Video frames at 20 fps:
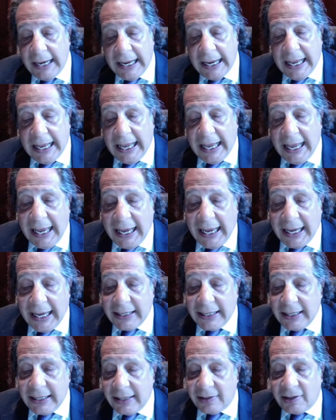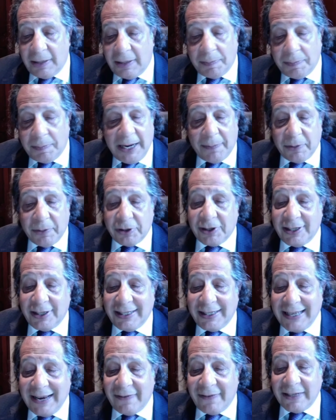And in September
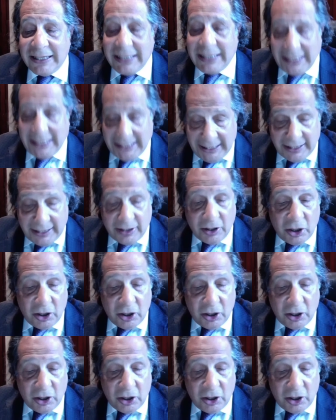17,